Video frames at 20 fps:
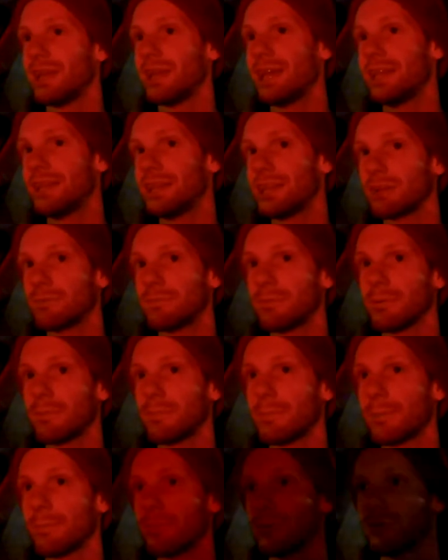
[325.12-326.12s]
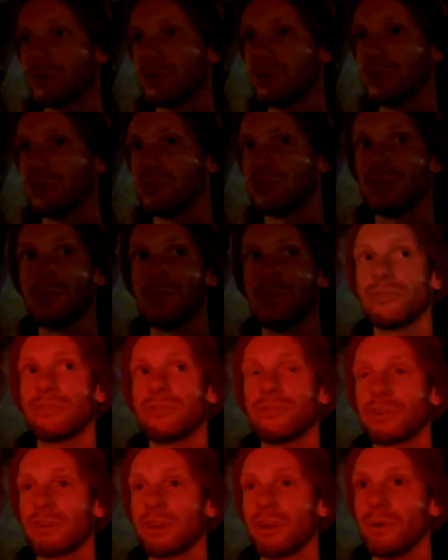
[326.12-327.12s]
it didn't come up on my MOT 2
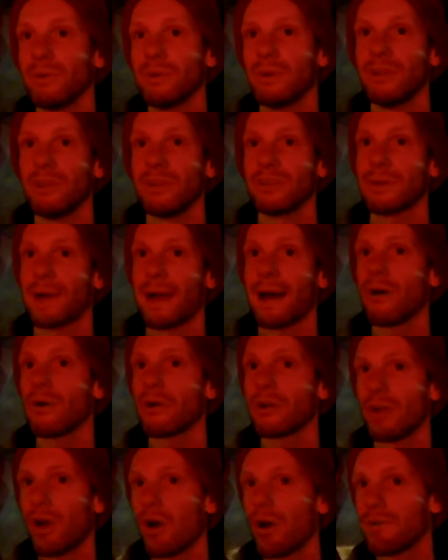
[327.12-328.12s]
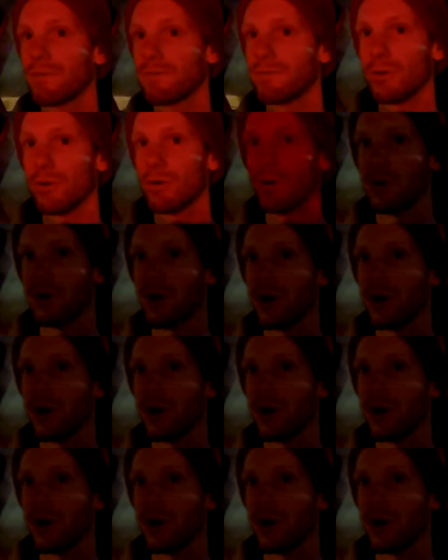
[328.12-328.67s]
months ago. So how can all four